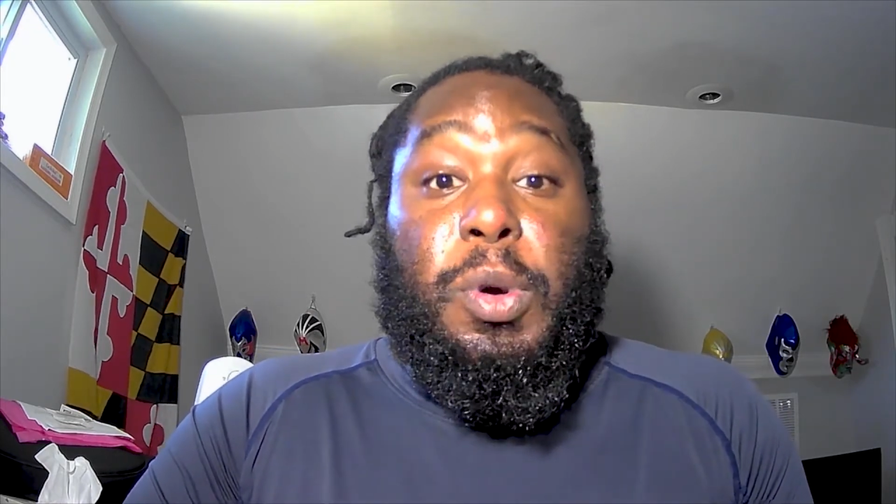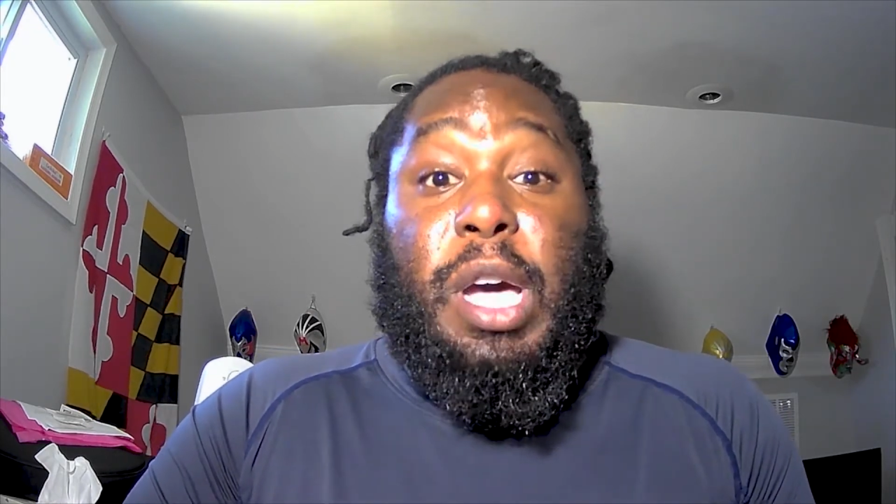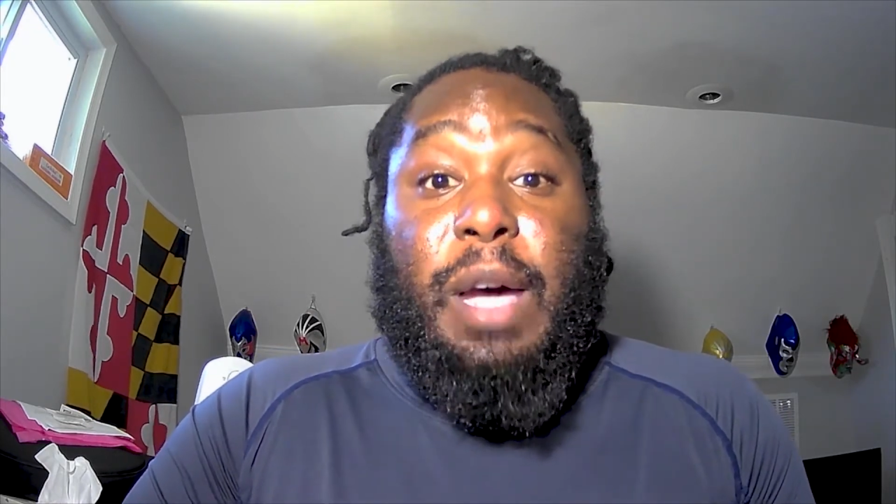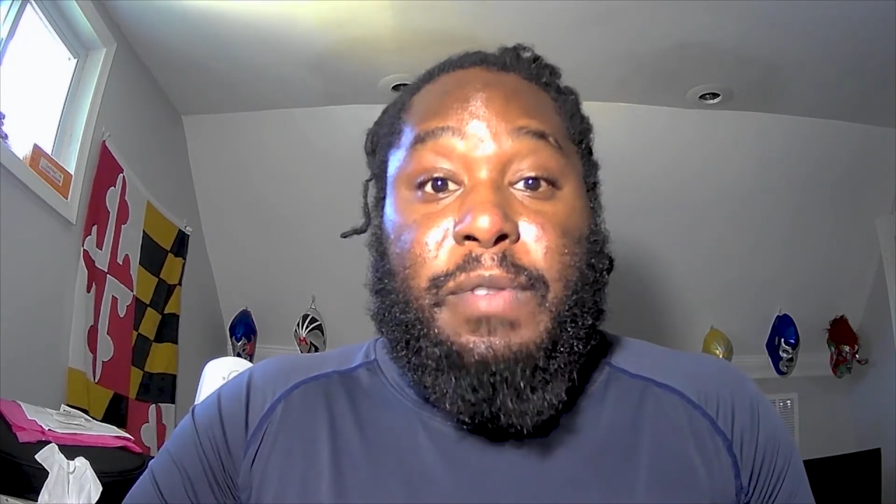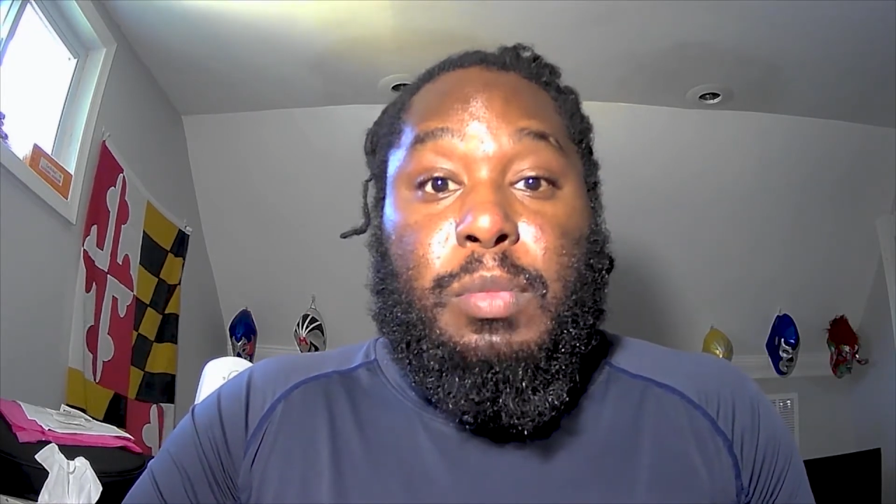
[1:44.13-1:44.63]

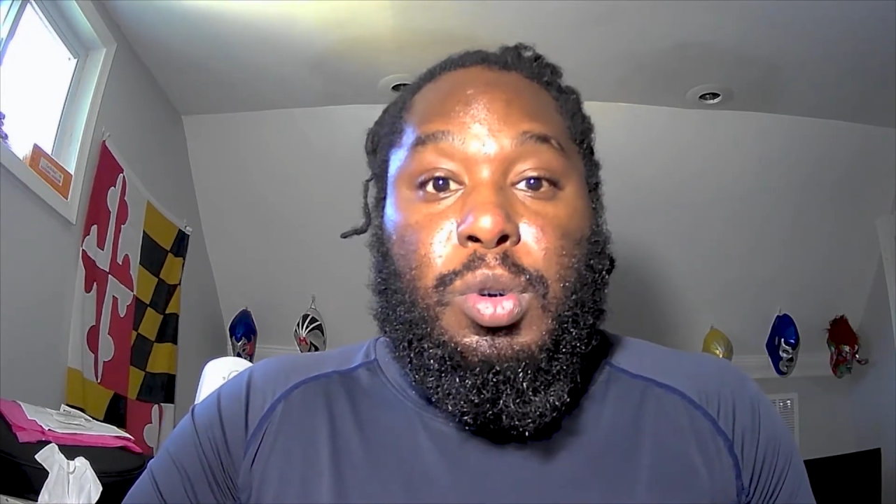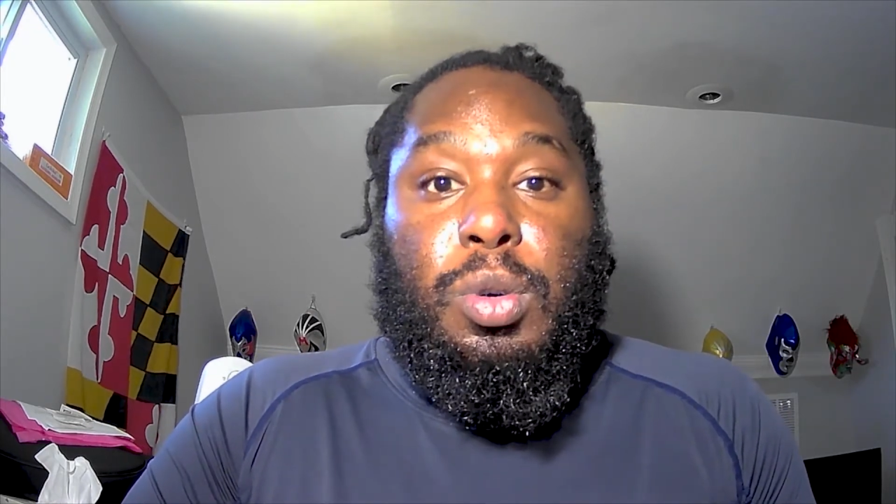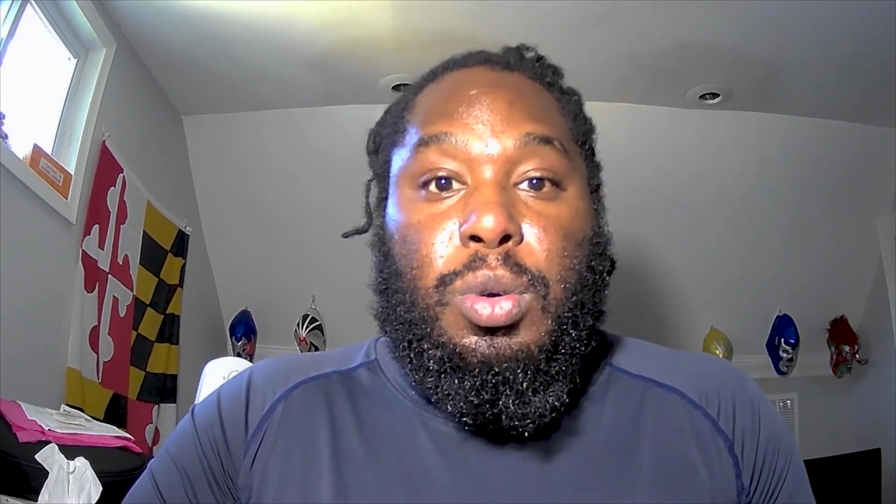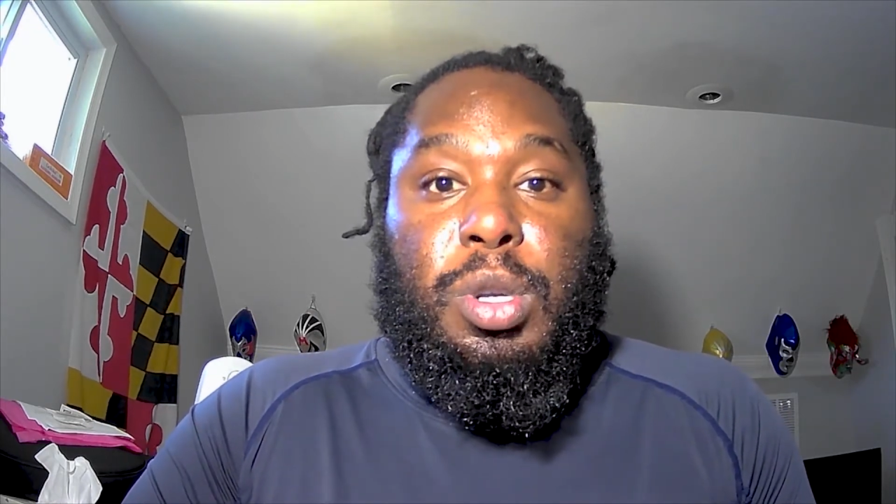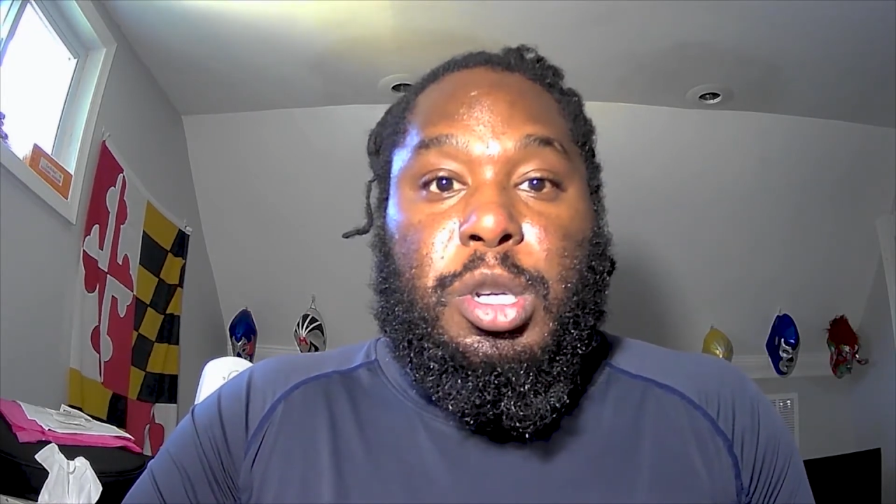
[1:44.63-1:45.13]

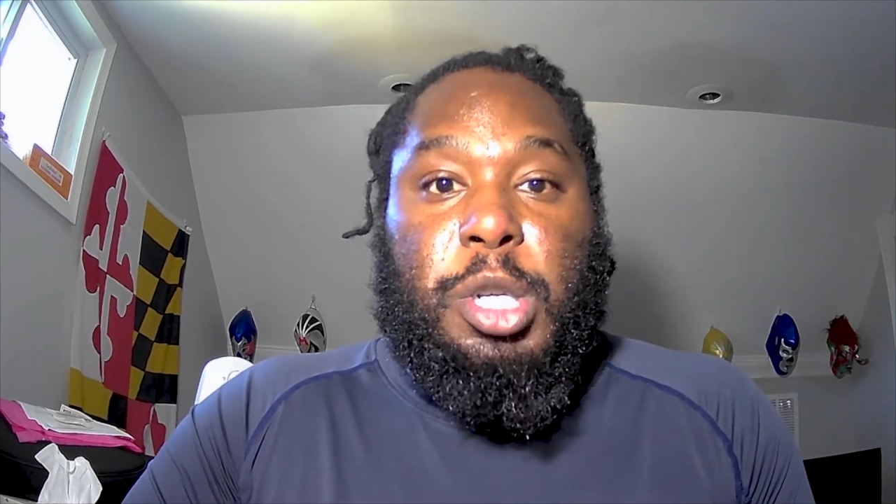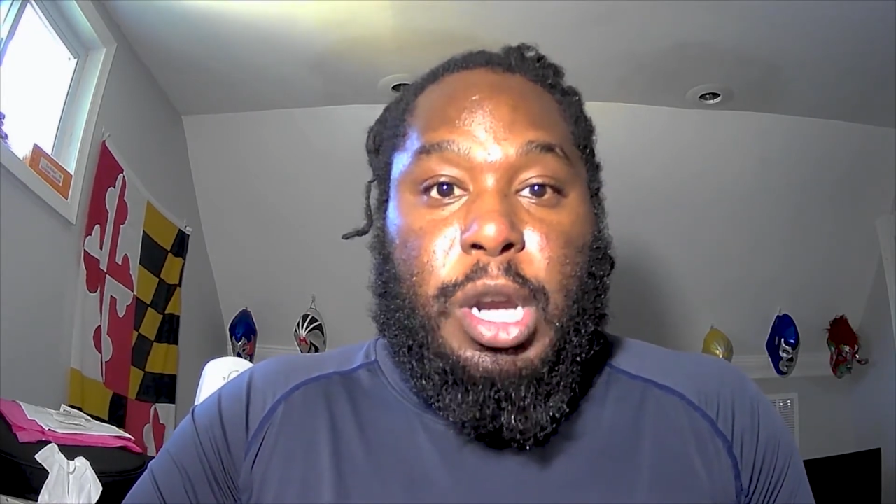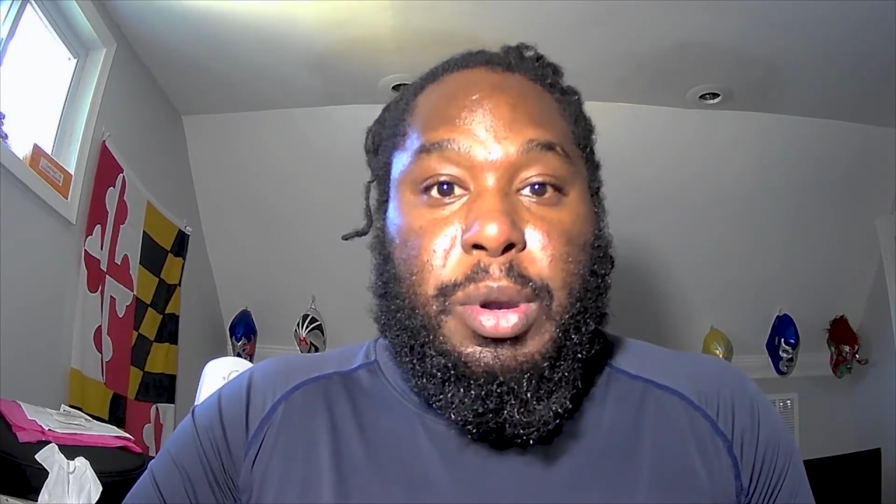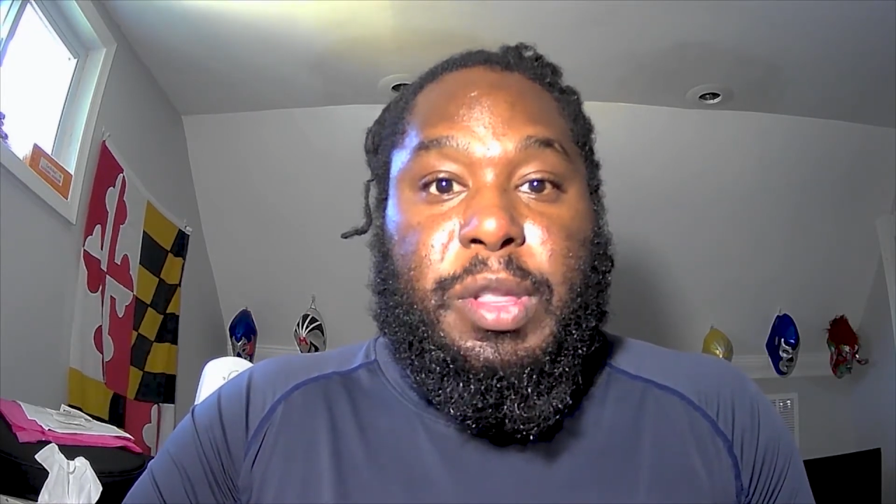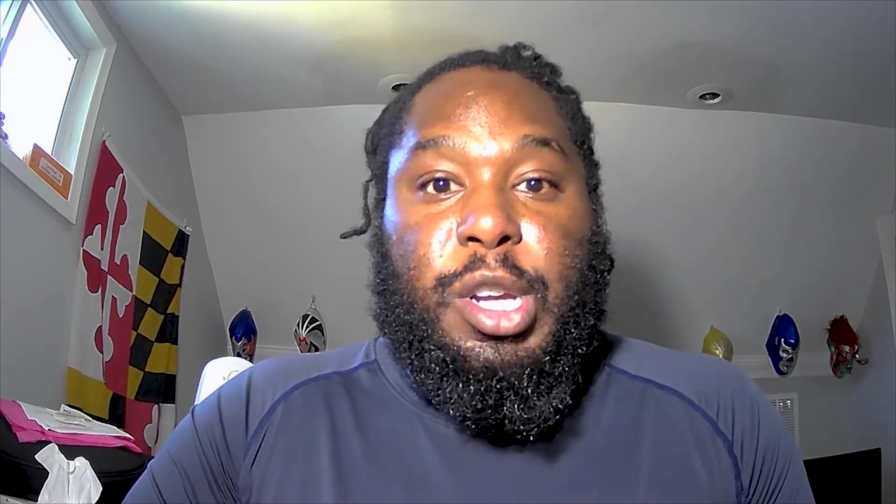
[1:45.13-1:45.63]
comfortable
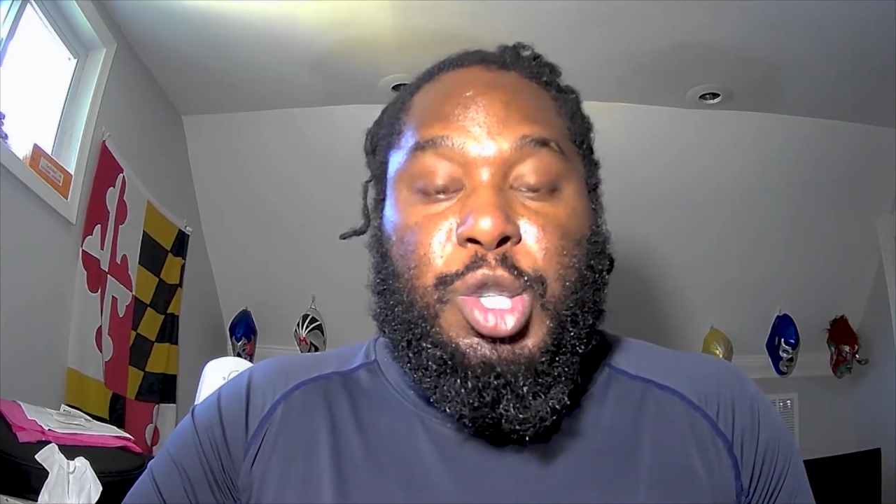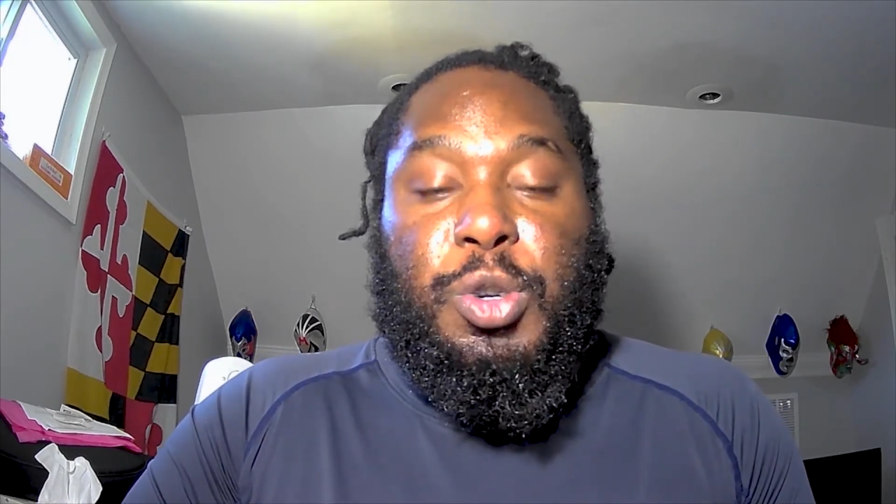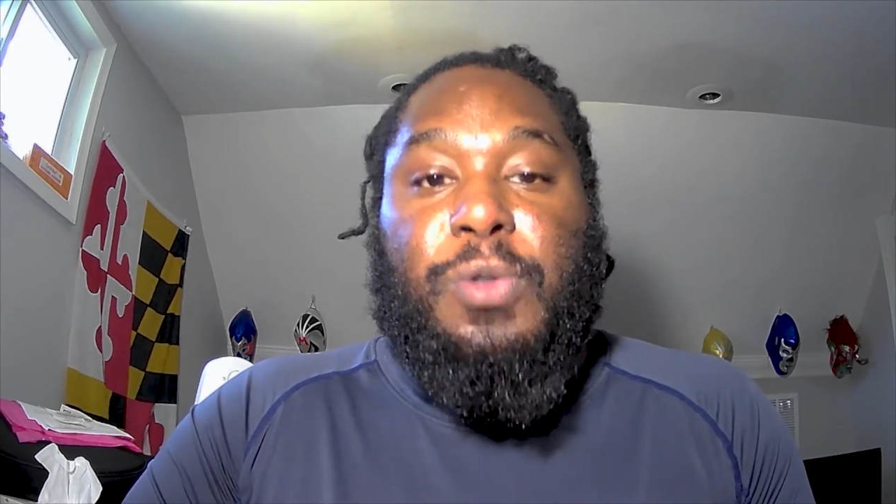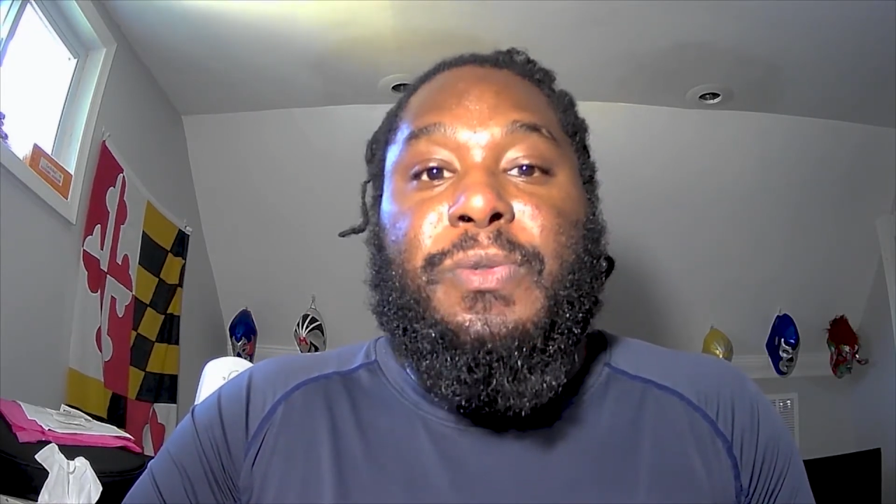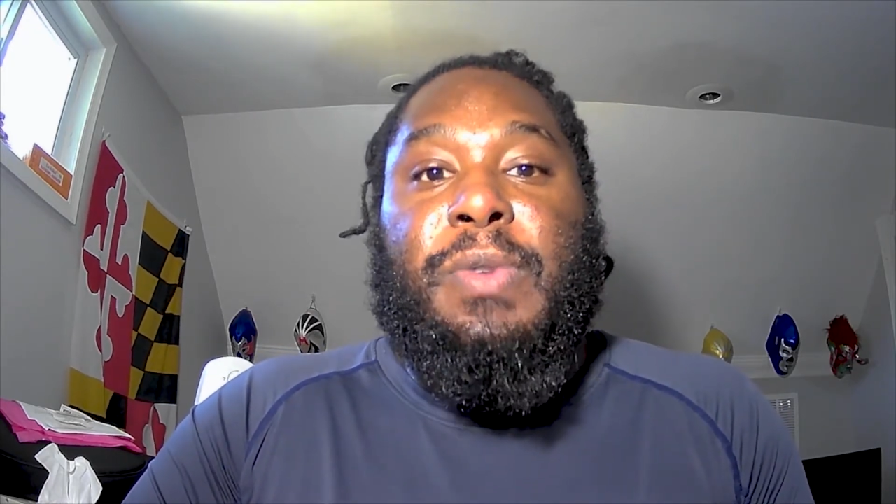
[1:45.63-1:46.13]
sharing their
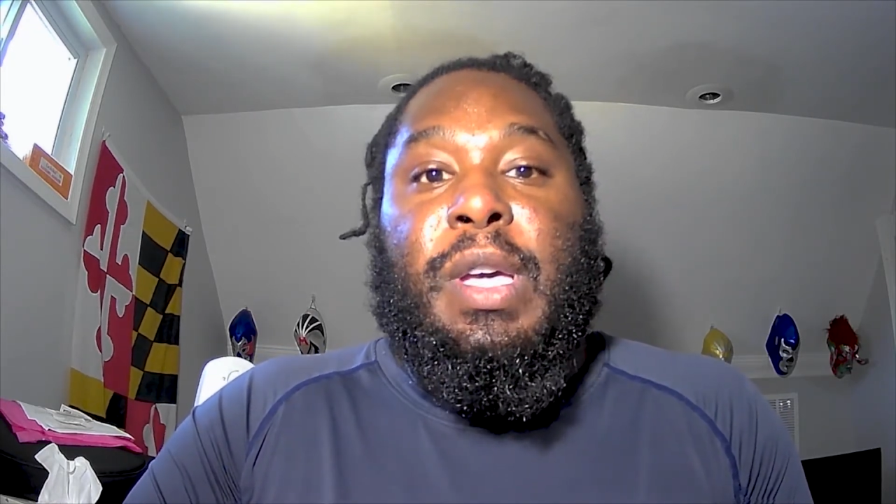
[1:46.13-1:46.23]
truth.